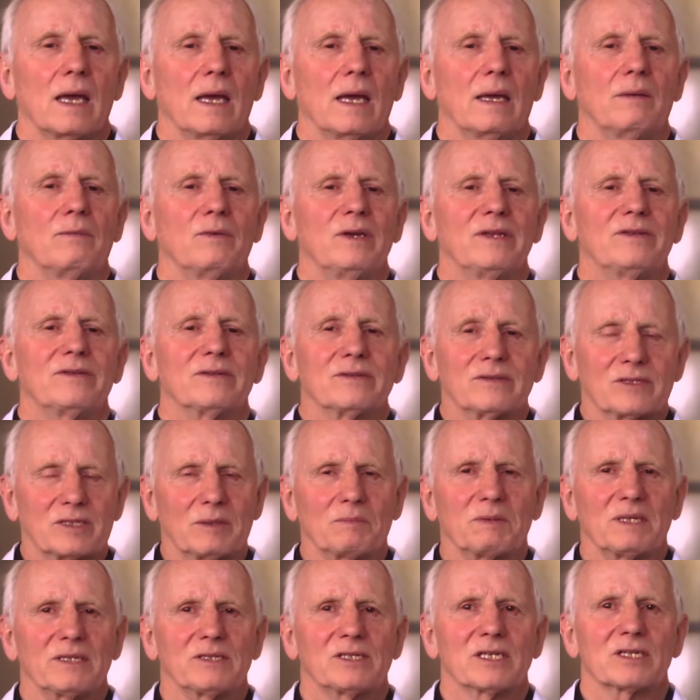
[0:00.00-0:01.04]
And we
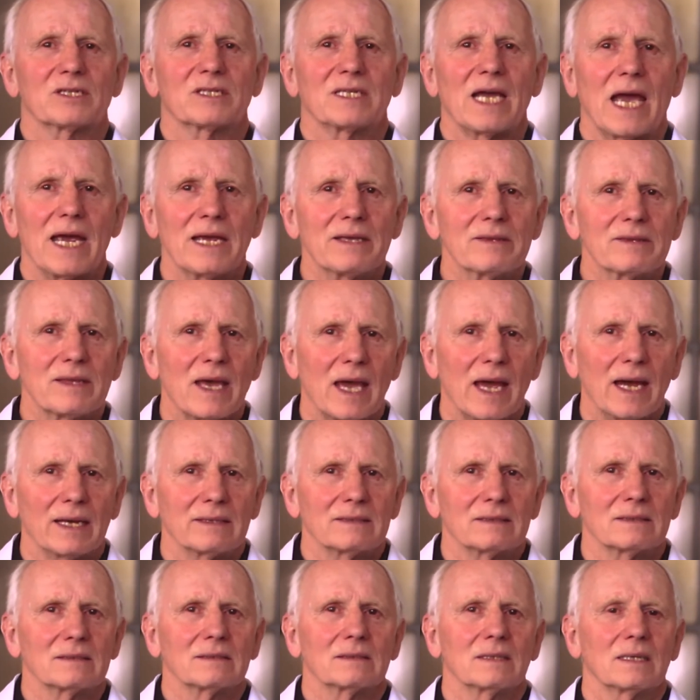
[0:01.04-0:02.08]
simply just take
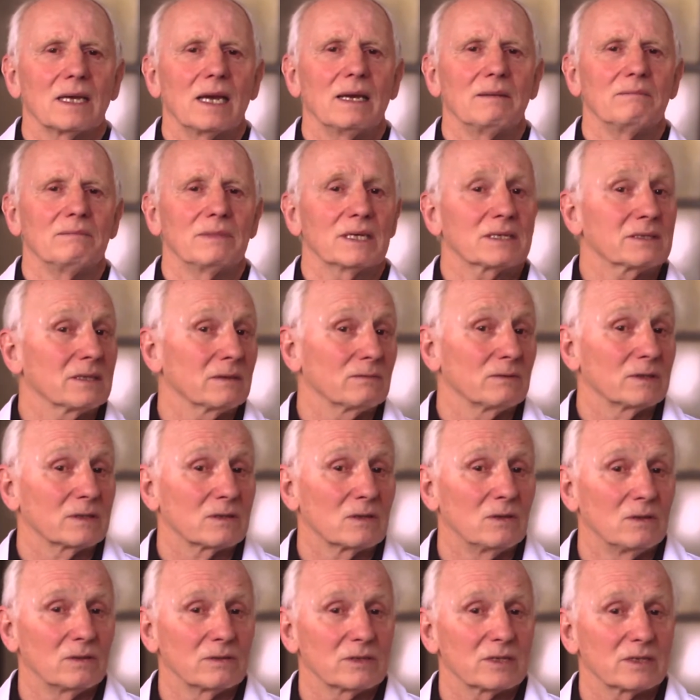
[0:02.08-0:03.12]
that and mix it with
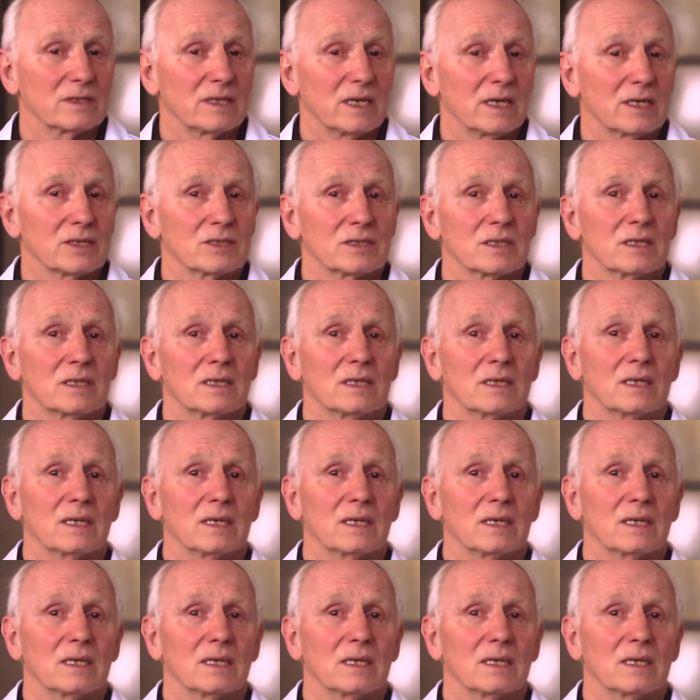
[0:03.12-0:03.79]
cornstarch